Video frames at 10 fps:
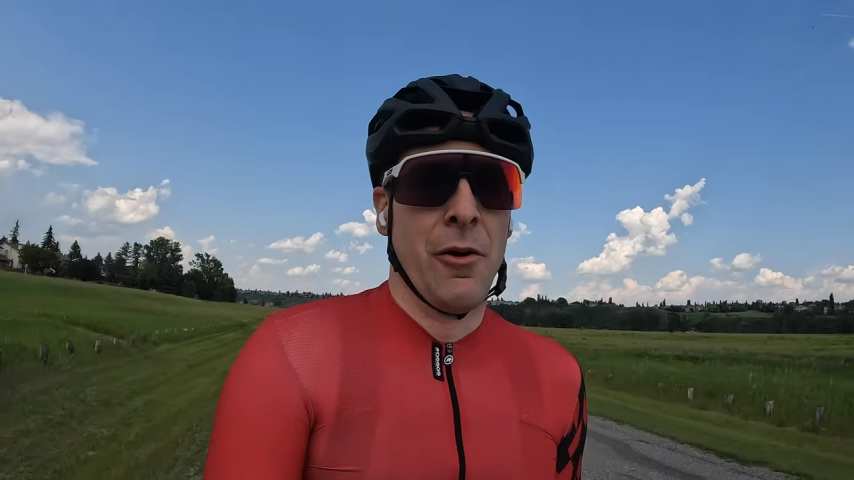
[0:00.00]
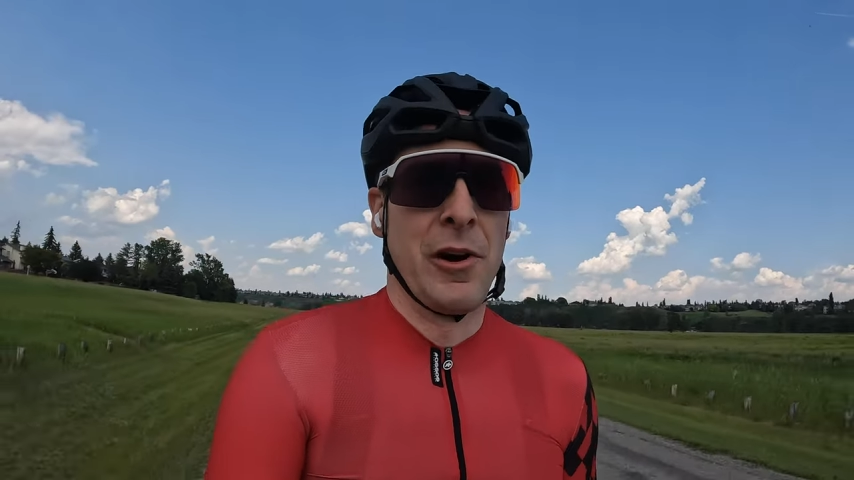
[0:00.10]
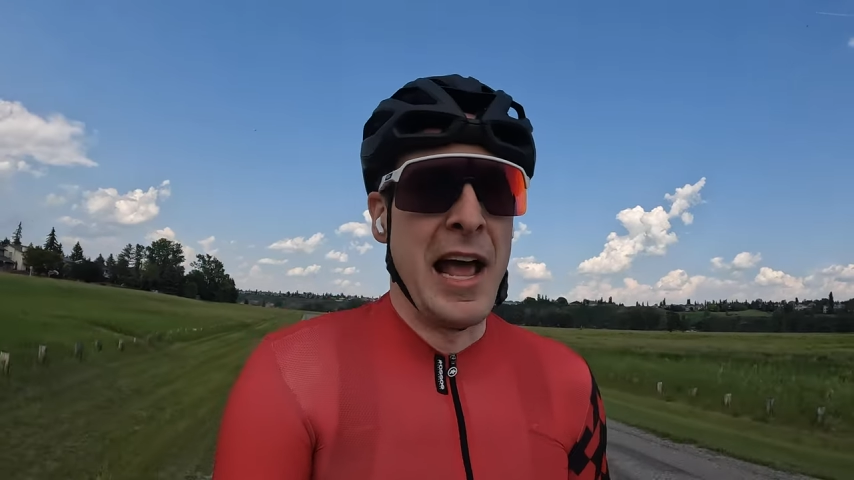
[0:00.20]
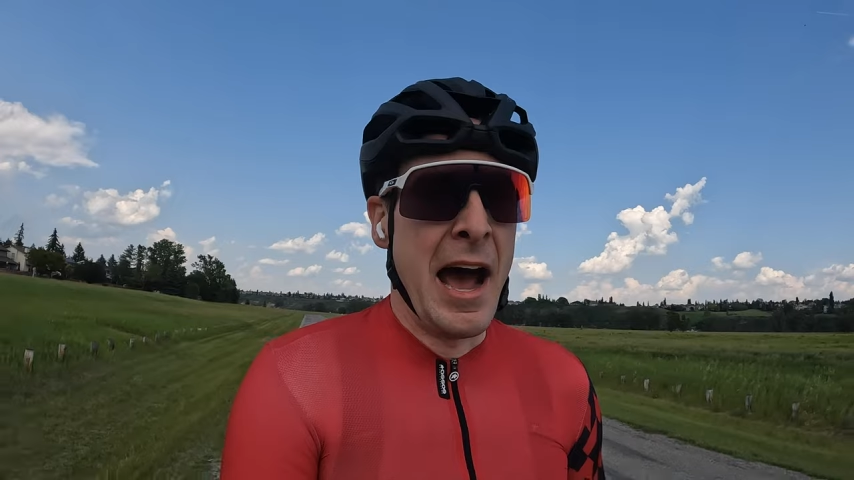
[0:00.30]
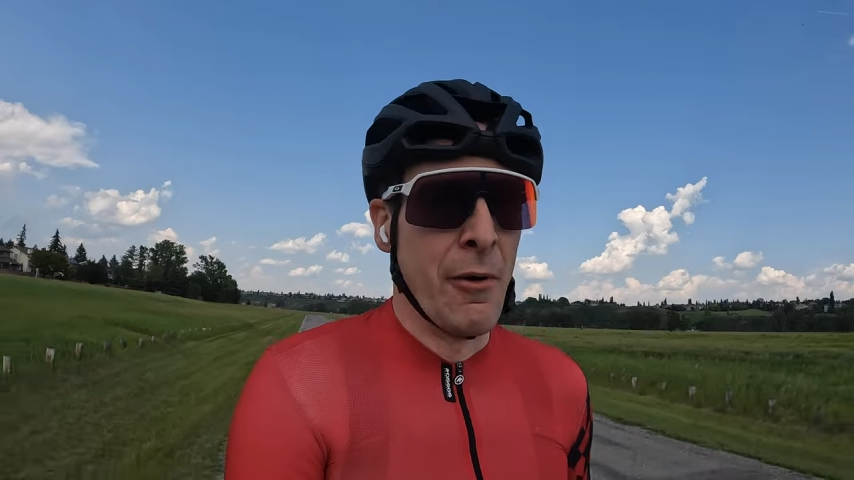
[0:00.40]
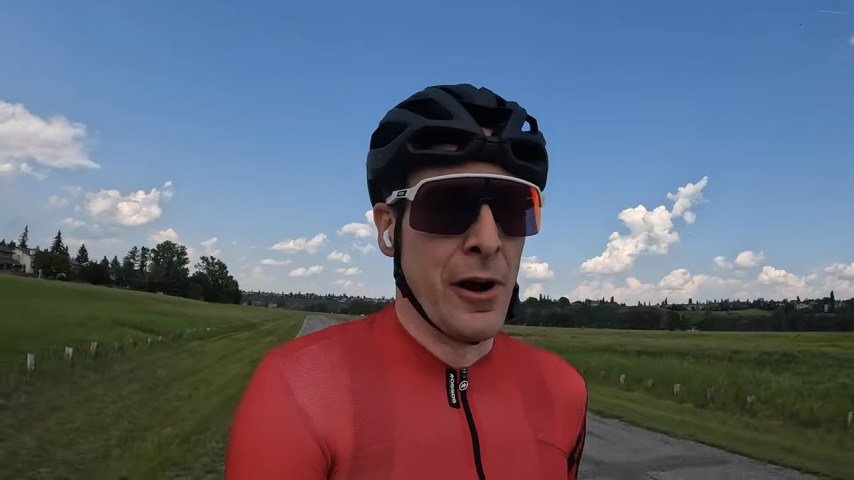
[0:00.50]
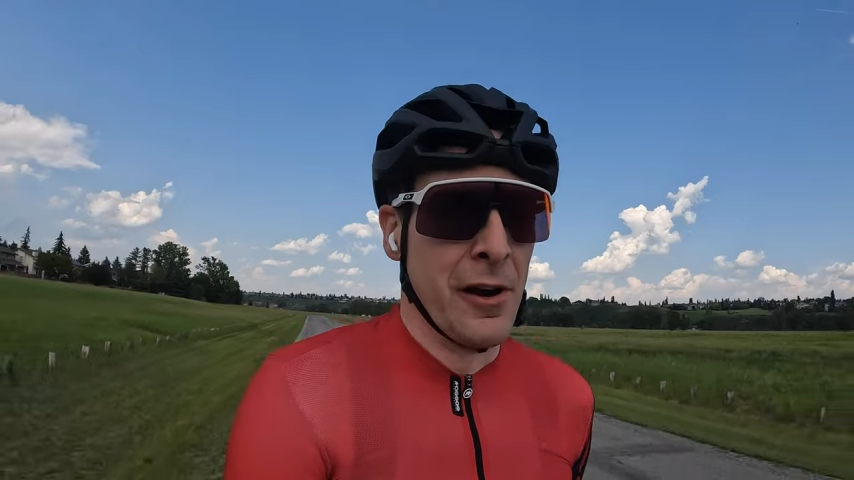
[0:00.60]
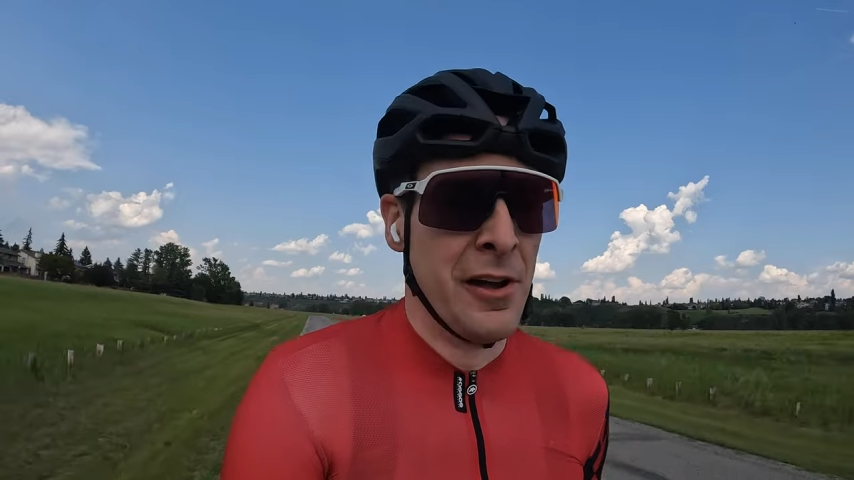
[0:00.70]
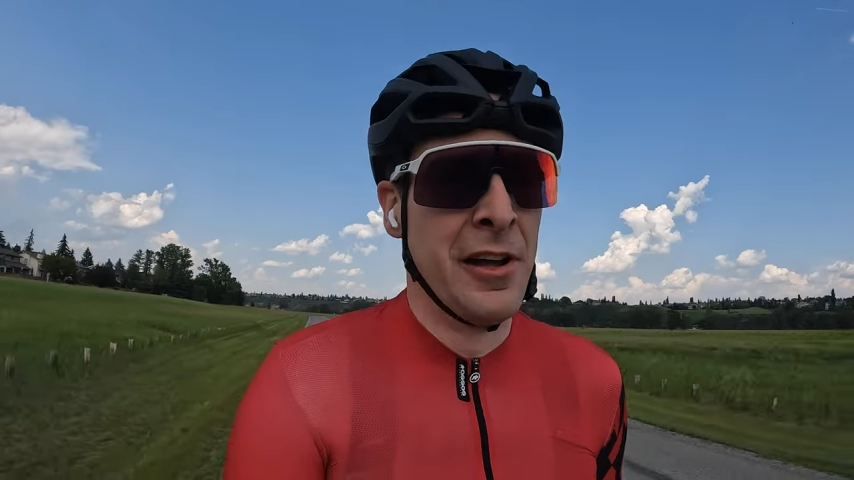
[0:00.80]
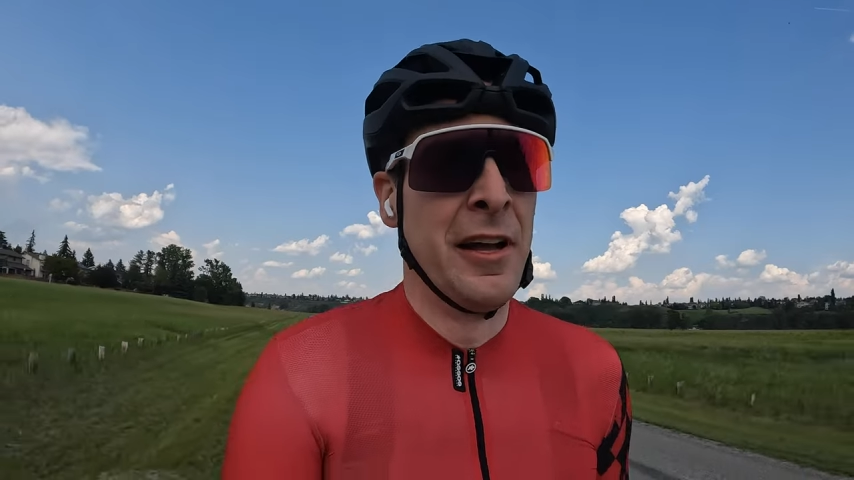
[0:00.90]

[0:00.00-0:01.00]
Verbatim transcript: or an hour